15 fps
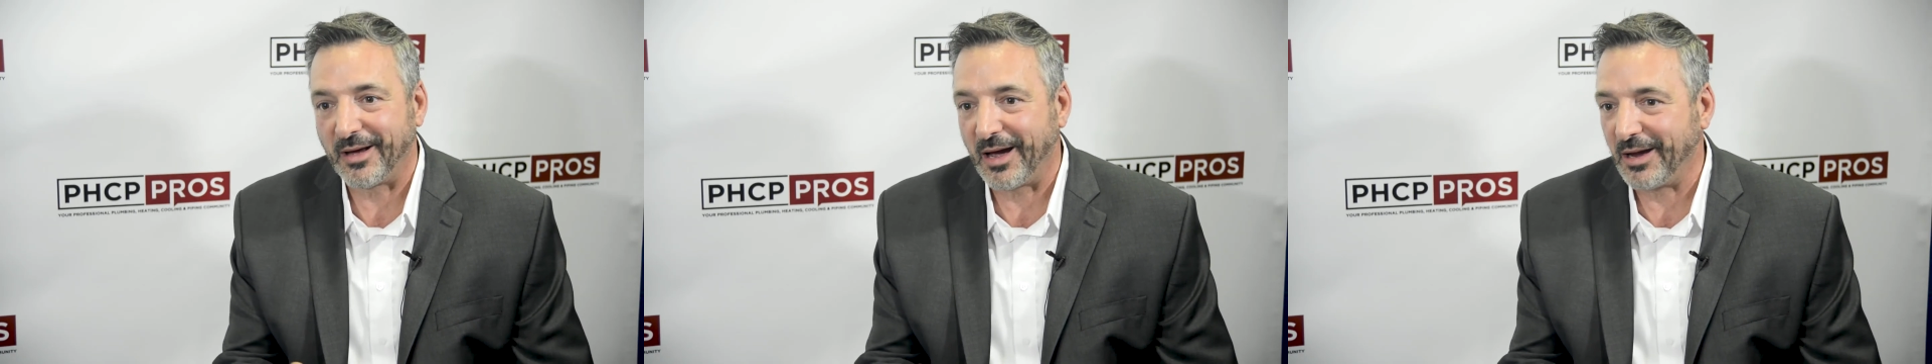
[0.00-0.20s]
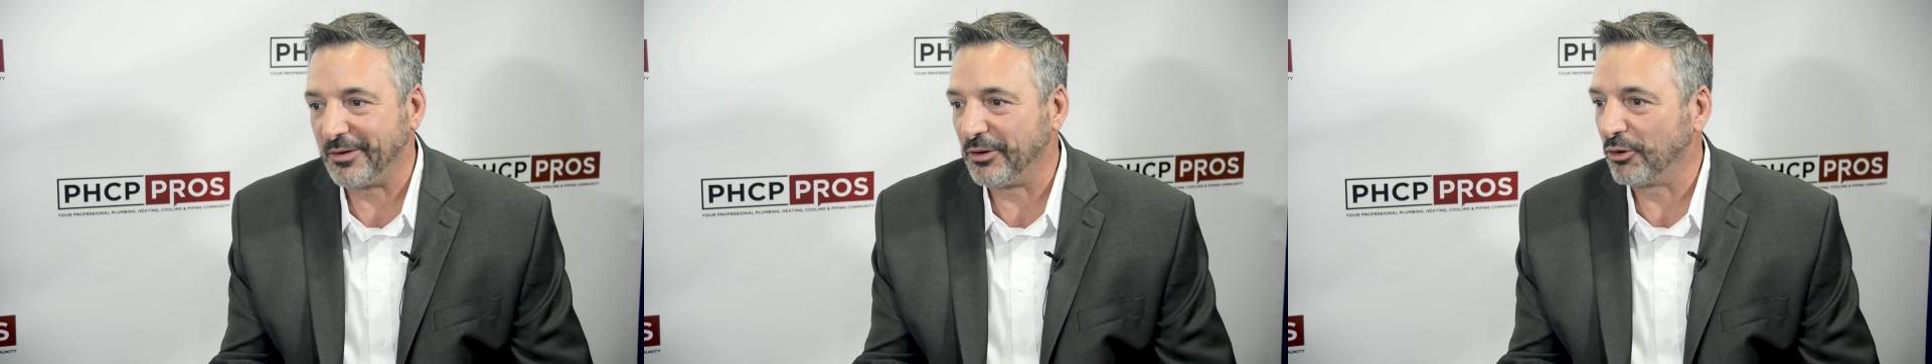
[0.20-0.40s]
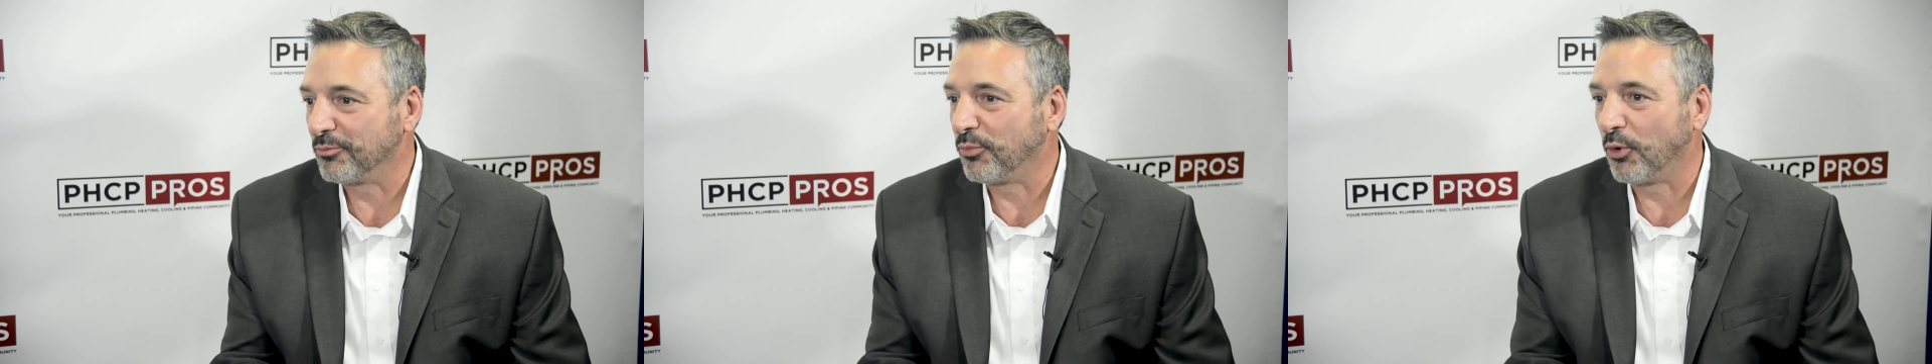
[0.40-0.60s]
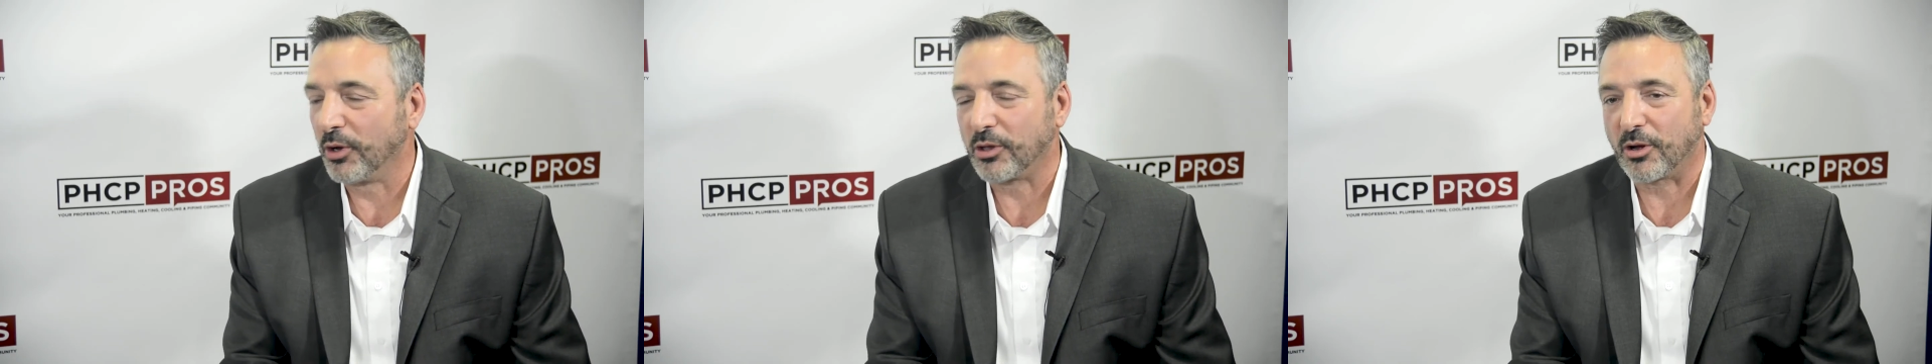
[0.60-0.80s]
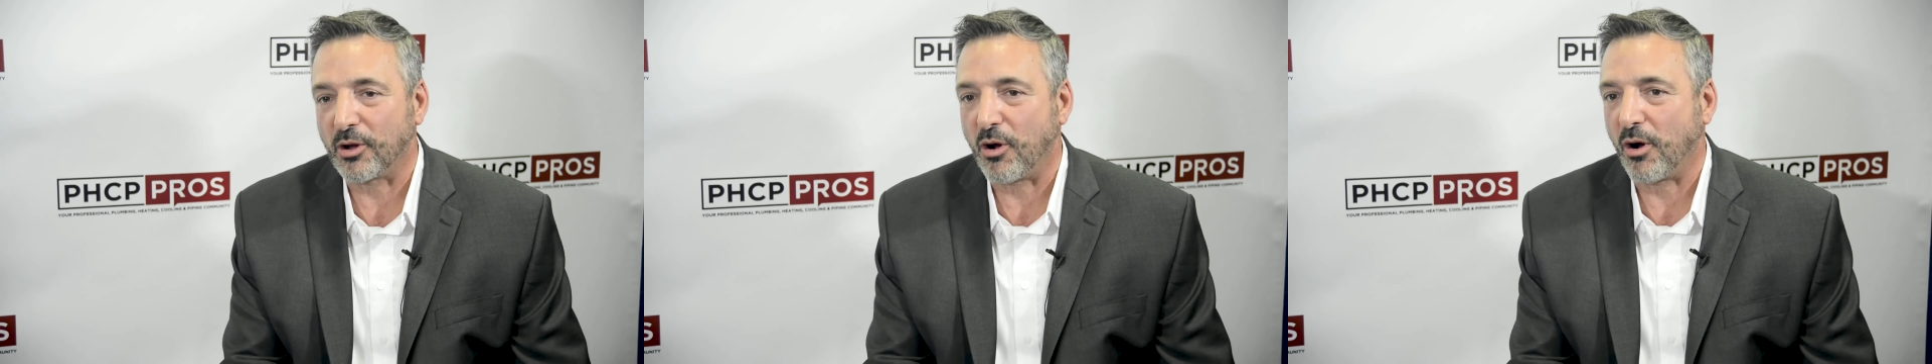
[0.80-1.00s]
Ideal
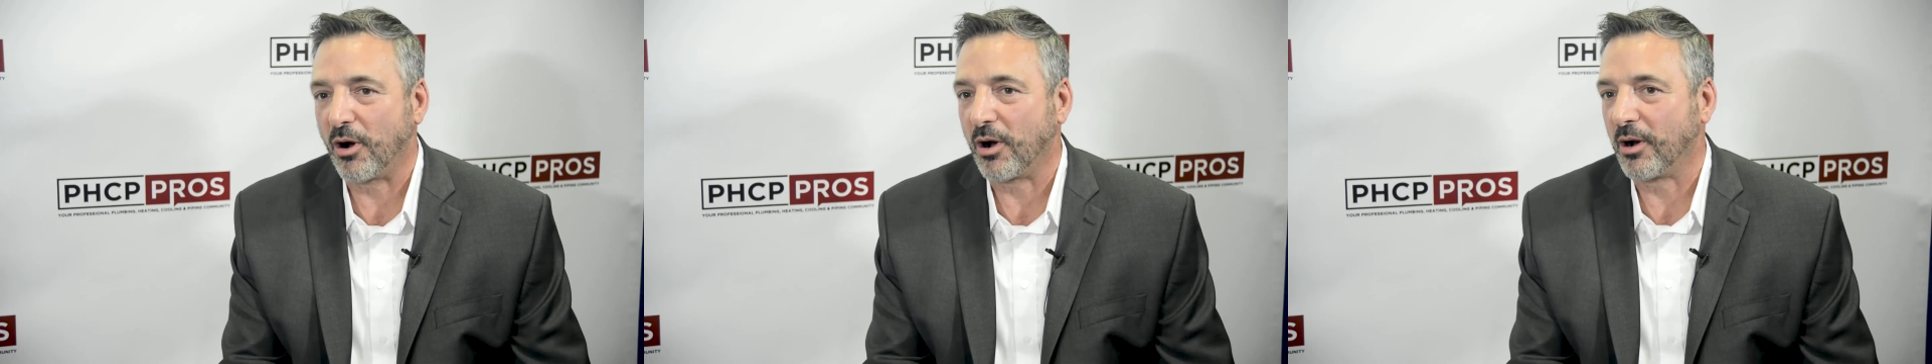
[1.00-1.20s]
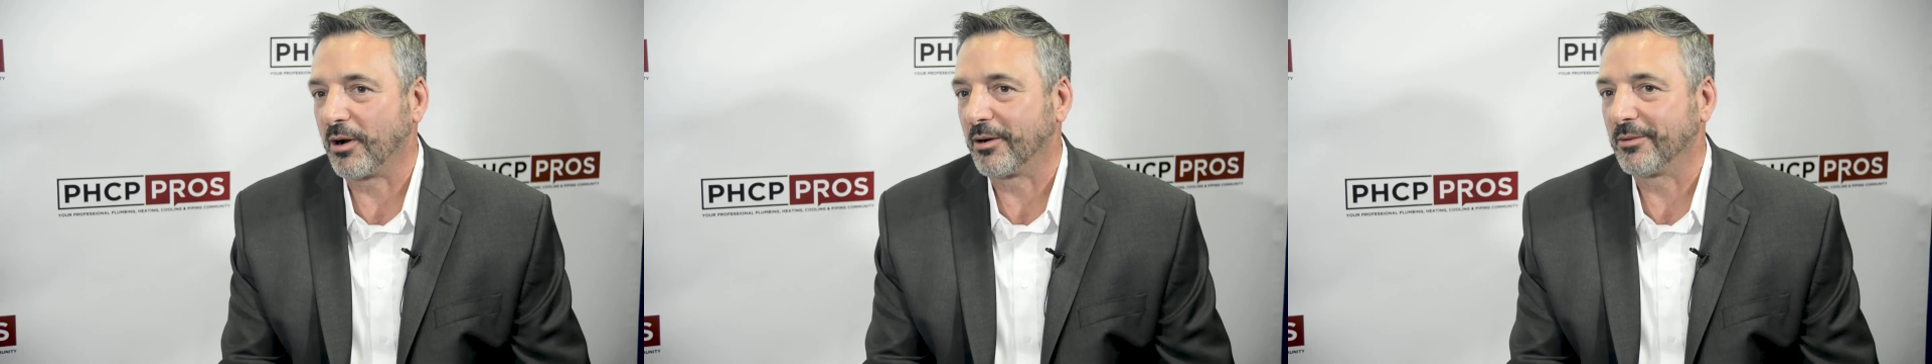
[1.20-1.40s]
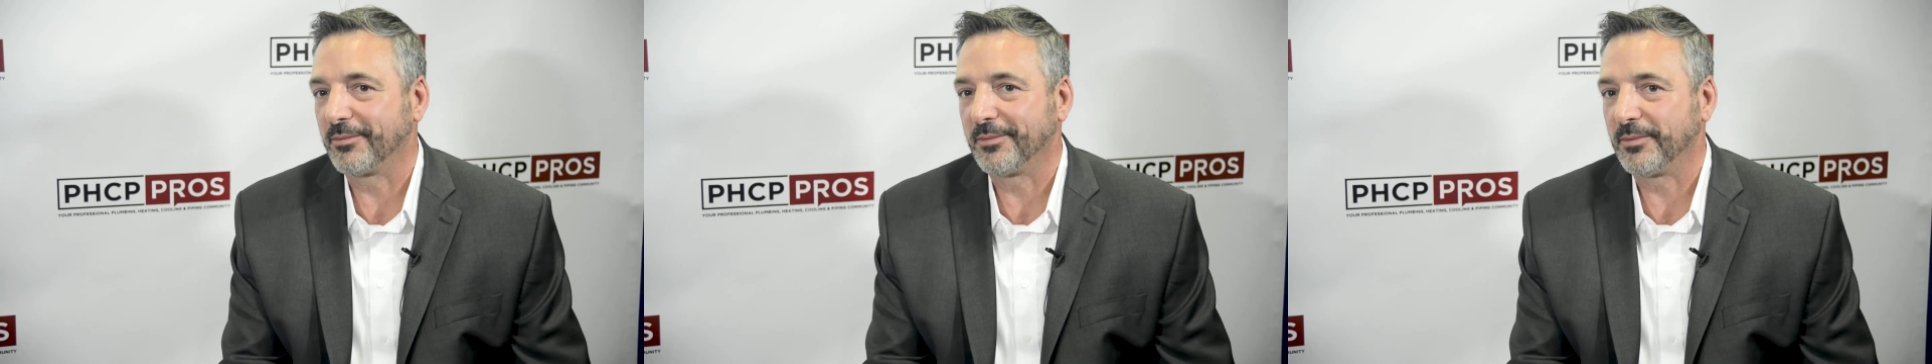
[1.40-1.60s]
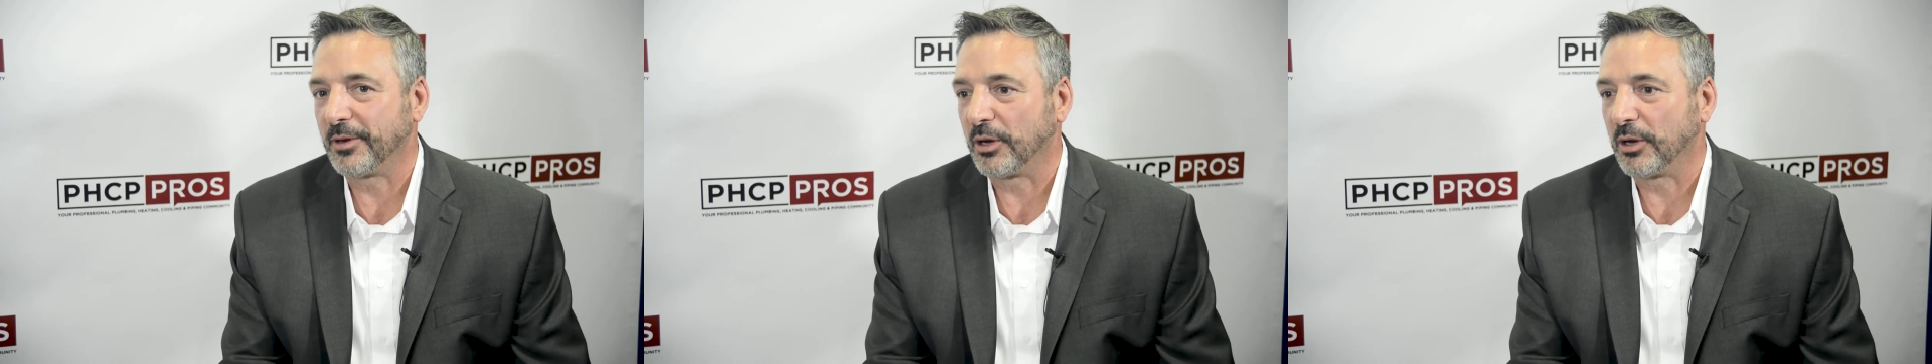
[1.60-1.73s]
boiler are